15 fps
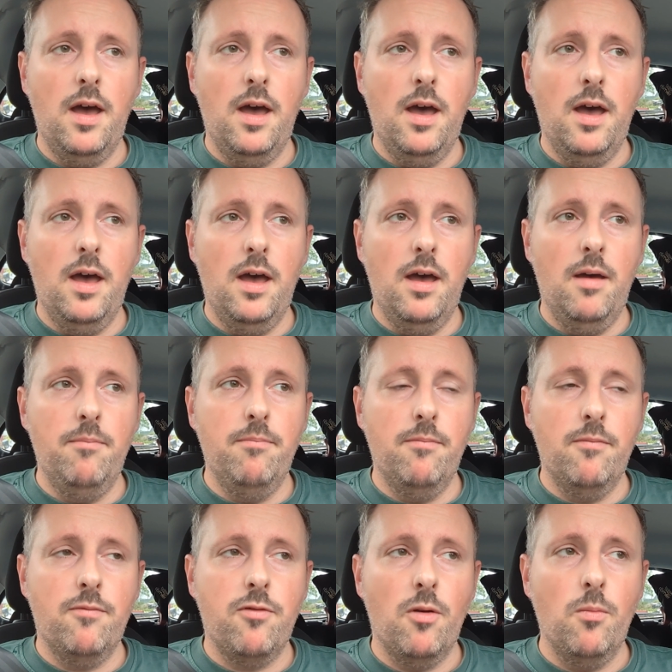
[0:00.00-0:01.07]

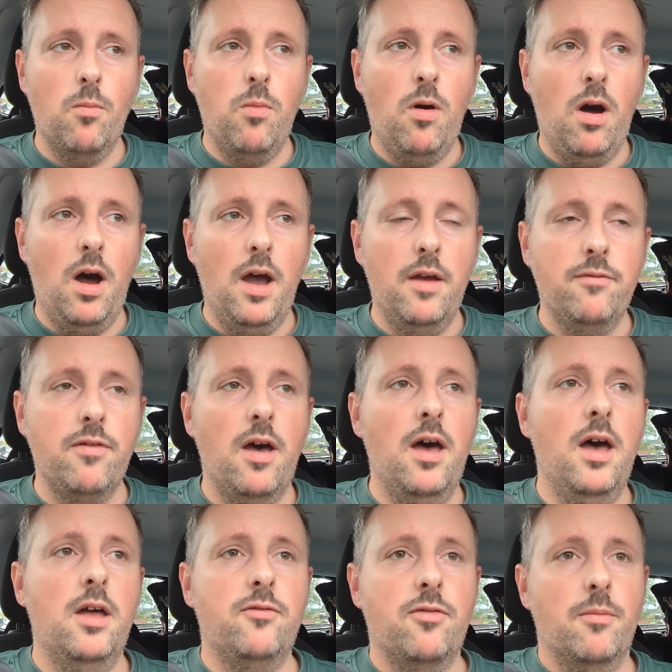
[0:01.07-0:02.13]
From what I've
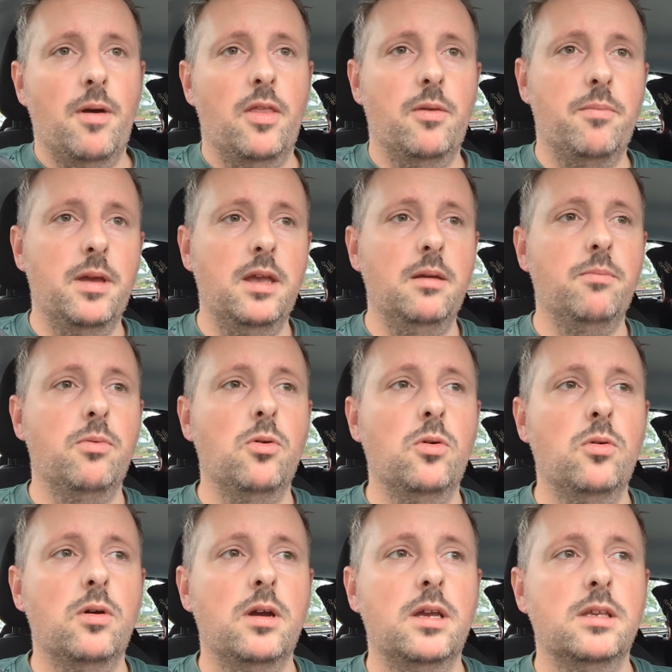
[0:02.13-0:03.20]
heard from other
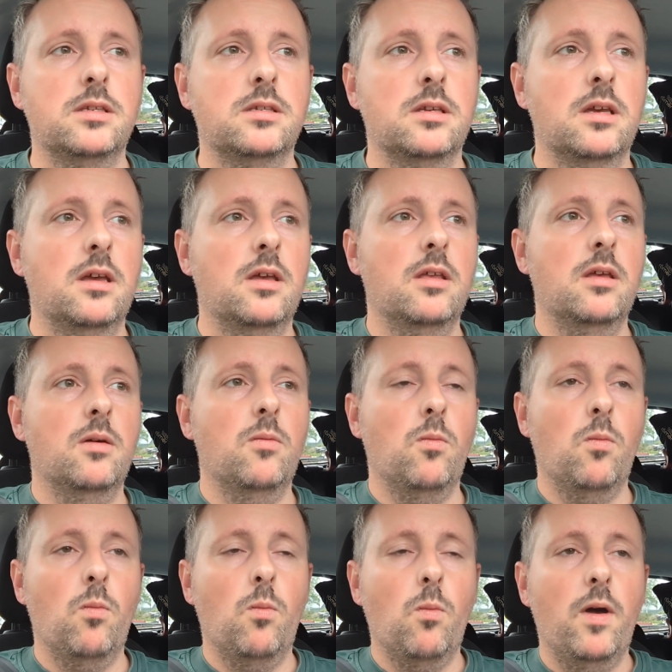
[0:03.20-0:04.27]
people is that
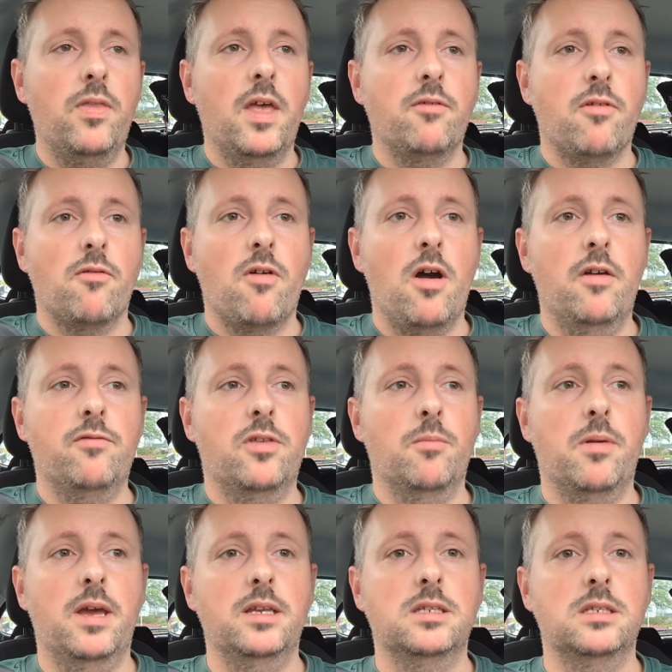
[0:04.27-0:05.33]
when they've arrived at
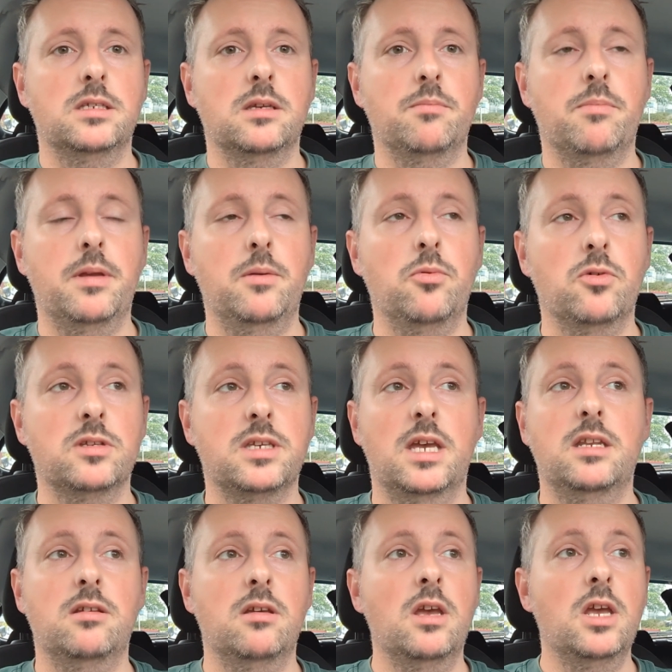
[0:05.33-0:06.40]
places and people have
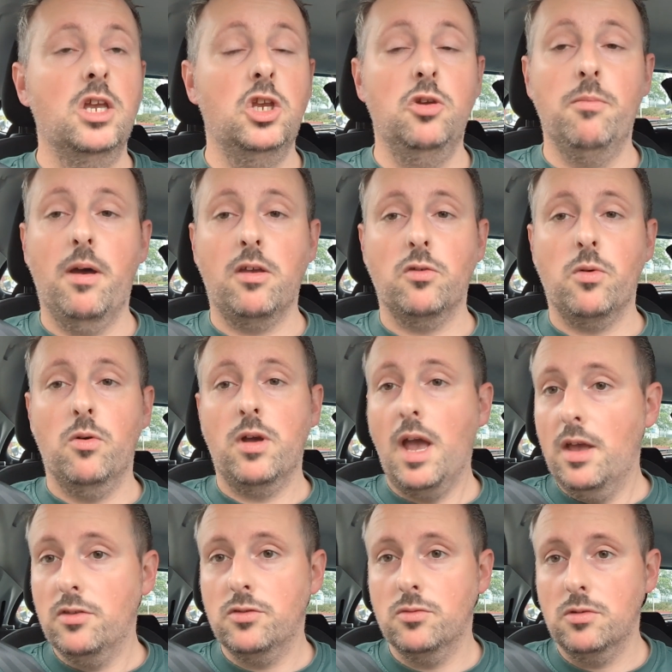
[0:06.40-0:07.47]
said, you might as well
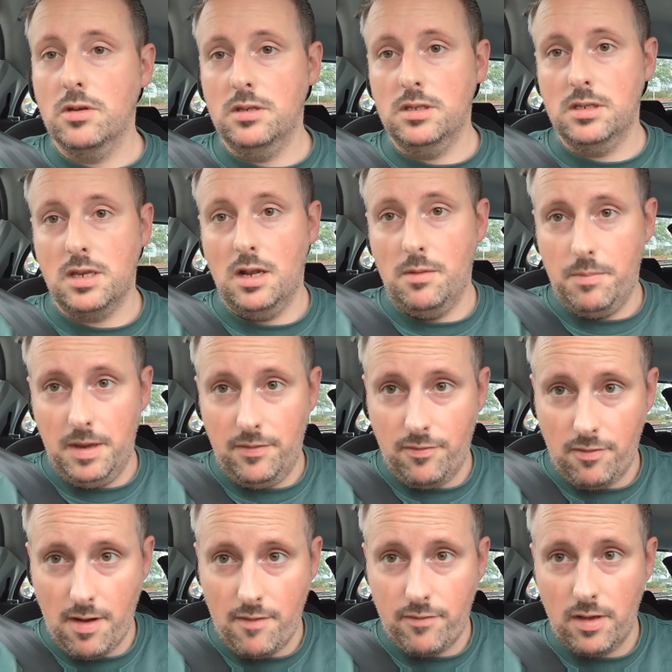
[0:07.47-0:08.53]
cancel because it's going to be
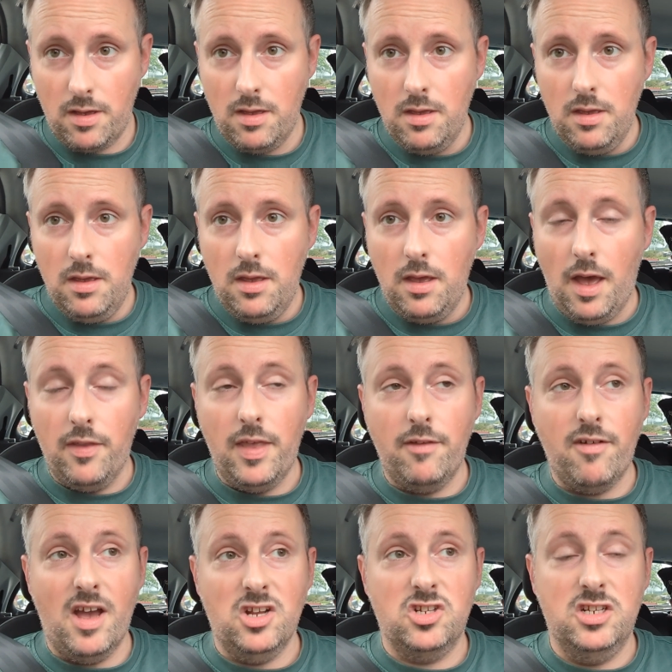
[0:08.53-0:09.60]
forever, and
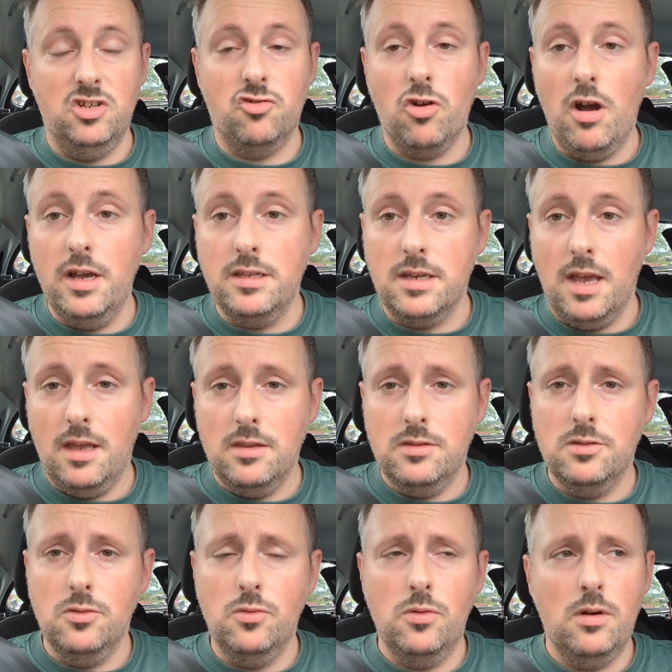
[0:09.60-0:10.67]
they've actually tried to
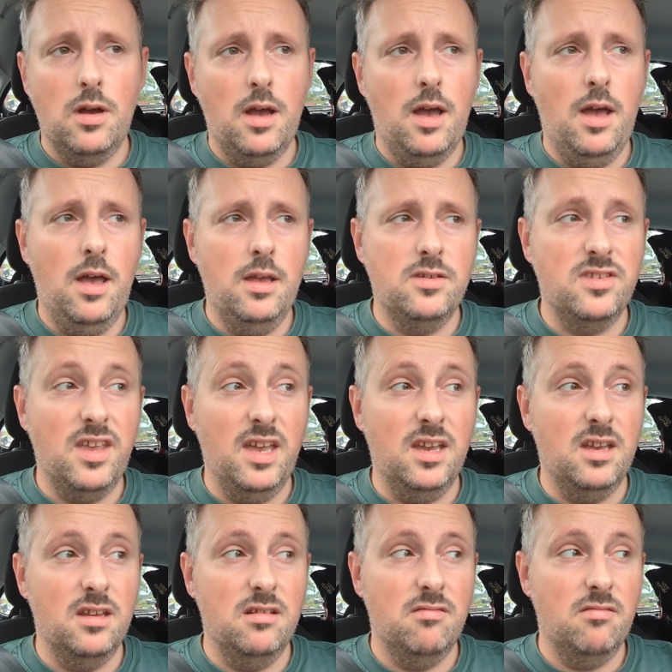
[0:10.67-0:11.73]
cancel, it's
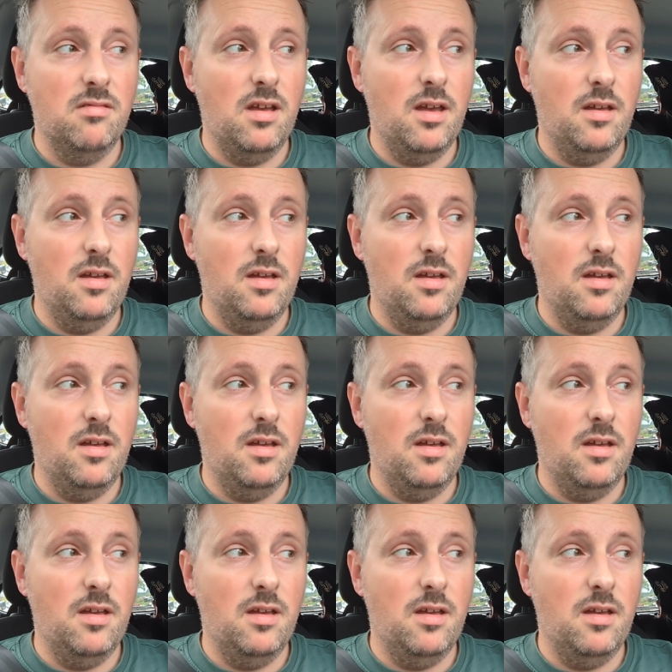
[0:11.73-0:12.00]
taken